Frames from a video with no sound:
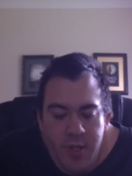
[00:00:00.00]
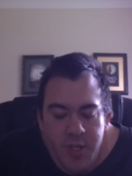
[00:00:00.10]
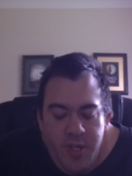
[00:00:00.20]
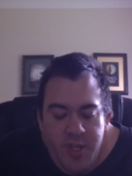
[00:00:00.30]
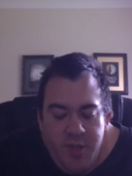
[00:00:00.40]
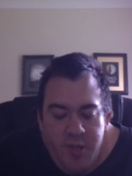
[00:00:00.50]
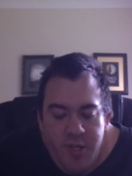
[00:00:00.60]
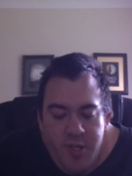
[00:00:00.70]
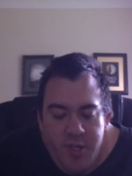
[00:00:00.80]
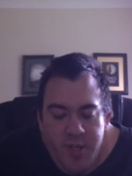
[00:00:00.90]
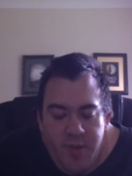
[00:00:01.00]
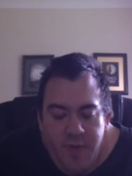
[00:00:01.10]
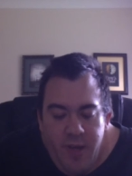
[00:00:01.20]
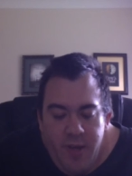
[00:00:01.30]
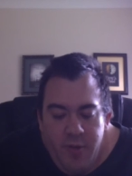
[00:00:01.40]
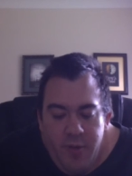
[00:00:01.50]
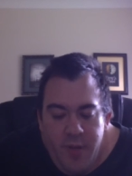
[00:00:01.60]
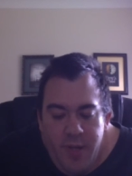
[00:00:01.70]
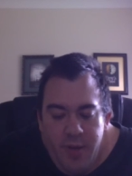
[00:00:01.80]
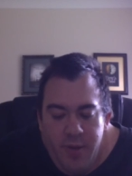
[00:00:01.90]
Chase stretched herself out on the
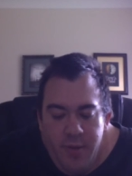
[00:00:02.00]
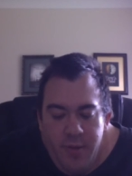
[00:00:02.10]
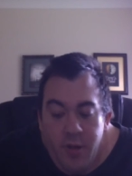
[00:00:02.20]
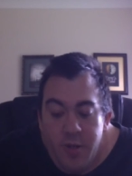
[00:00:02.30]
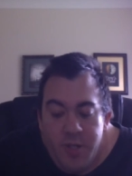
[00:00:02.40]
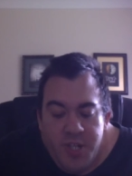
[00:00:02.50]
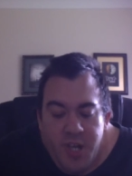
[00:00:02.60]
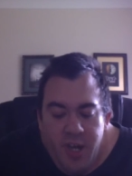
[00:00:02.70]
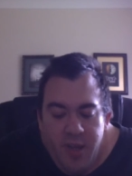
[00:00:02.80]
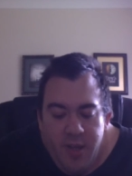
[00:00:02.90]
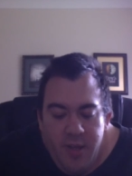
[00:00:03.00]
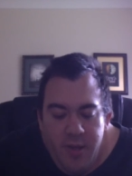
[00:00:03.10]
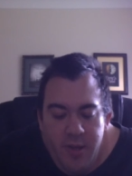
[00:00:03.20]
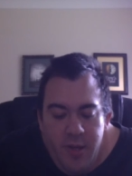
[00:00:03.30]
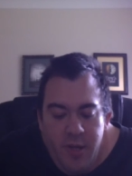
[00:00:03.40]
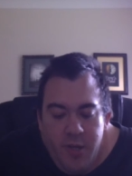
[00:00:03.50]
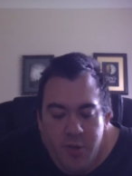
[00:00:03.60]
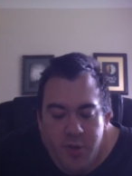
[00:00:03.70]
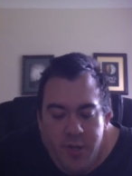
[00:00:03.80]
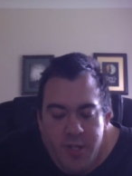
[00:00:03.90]
bed. Not entirely.
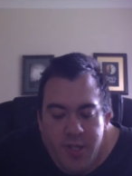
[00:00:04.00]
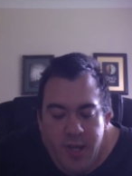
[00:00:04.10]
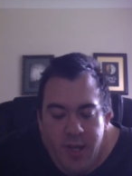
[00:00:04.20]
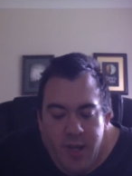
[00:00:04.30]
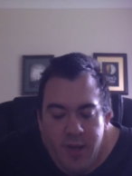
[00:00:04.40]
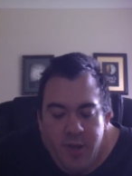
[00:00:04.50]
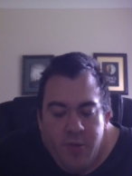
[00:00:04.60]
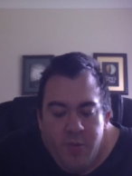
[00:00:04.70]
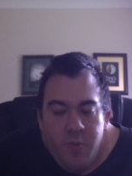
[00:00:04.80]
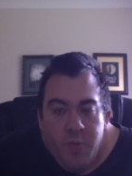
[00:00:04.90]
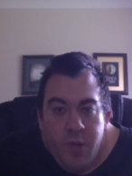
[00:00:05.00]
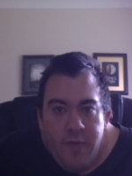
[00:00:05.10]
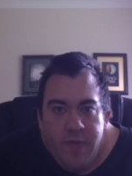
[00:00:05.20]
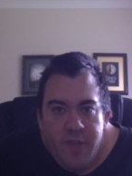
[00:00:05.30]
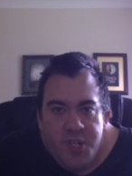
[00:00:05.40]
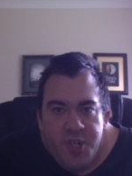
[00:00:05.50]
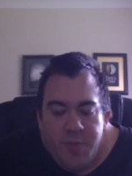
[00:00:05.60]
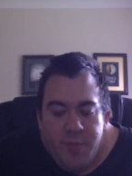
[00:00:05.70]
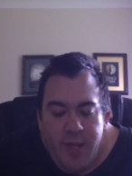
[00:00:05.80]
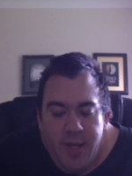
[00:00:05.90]
According to that article, one of us
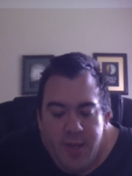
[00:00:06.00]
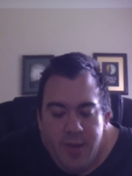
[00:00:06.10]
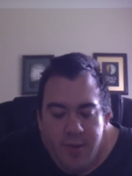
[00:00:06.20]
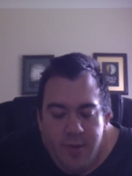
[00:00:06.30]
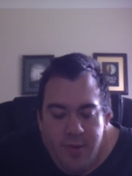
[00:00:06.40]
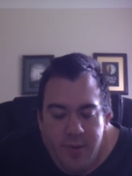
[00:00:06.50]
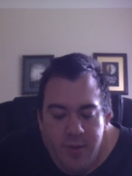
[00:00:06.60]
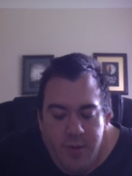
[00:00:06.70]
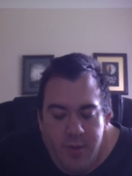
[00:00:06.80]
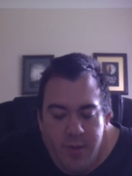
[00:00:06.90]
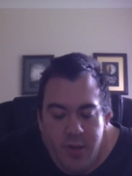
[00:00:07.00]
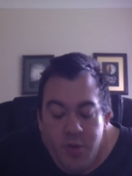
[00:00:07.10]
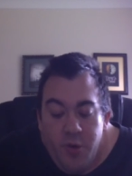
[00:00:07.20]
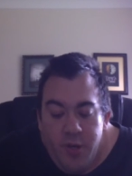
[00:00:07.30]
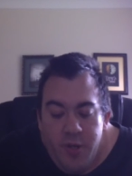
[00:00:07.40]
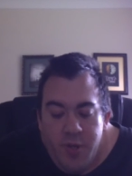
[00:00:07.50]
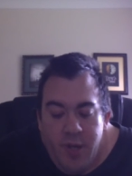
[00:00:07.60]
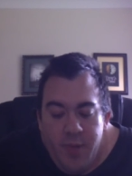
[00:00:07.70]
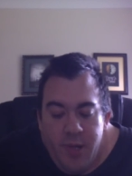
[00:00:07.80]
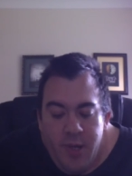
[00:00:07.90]
shouldn't be here. According to
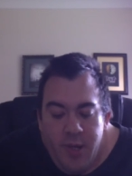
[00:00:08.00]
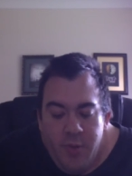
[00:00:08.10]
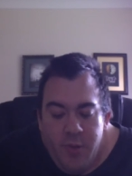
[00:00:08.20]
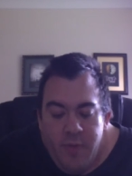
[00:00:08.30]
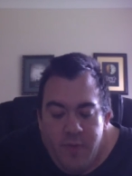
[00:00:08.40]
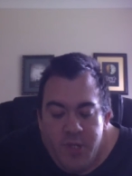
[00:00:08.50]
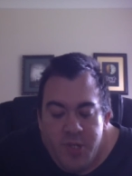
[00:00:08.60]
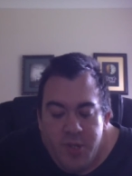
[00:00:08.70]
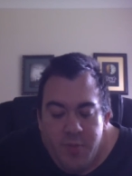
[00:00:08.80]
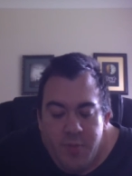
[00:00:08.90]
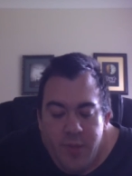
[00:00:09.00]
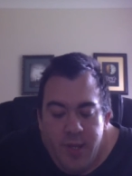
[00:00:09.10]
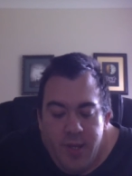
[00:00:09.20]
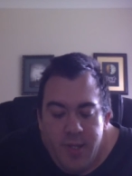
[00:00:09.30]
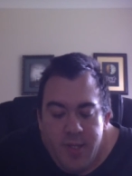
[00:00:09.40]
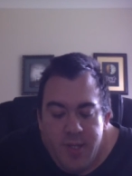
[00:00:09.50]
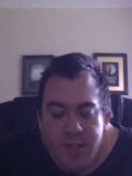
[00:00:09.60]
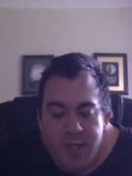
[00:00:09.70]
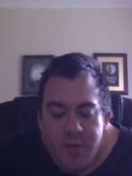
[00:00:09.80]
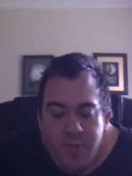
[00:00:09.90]
Abigail, one of us shouldn't be here,
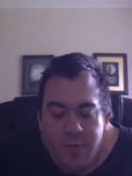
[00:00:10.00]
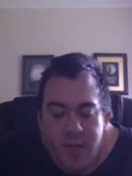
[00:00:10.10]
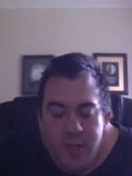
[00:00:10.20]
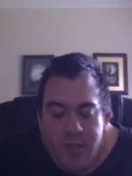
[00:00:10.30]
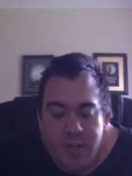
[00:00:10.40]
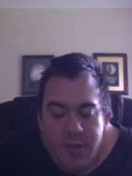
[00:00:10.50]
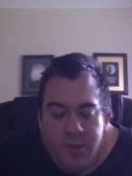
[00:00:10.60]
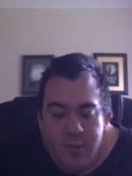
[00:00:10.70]
Stacey reminded her.